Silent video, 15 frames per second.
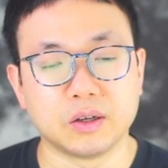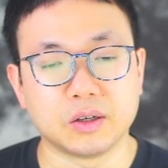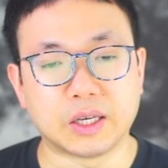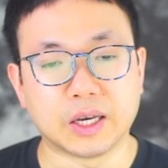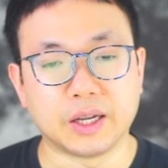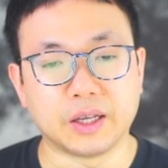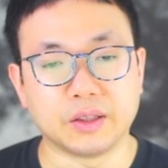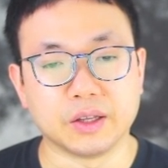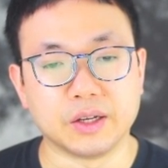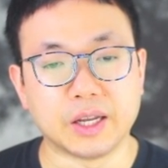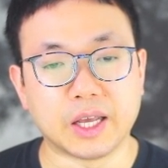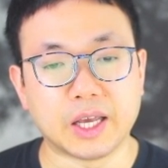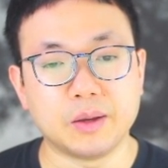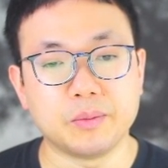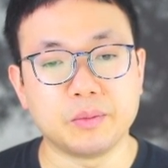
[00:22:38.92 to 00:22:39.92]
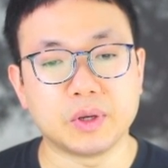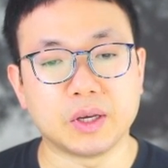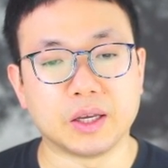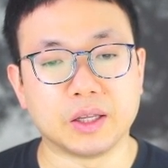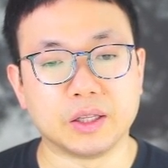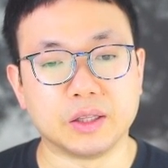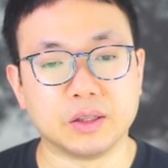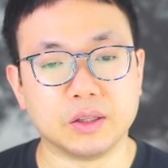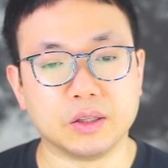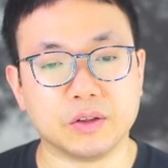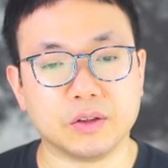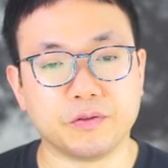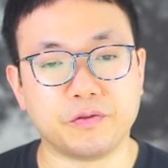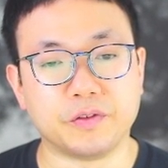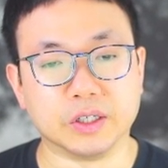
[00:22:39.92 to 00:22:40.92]
getting the name and
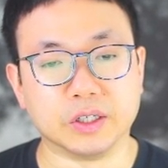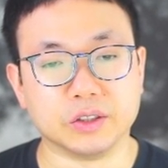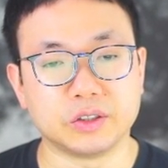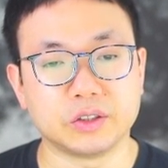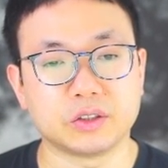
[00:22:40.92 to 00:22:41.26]
the fields.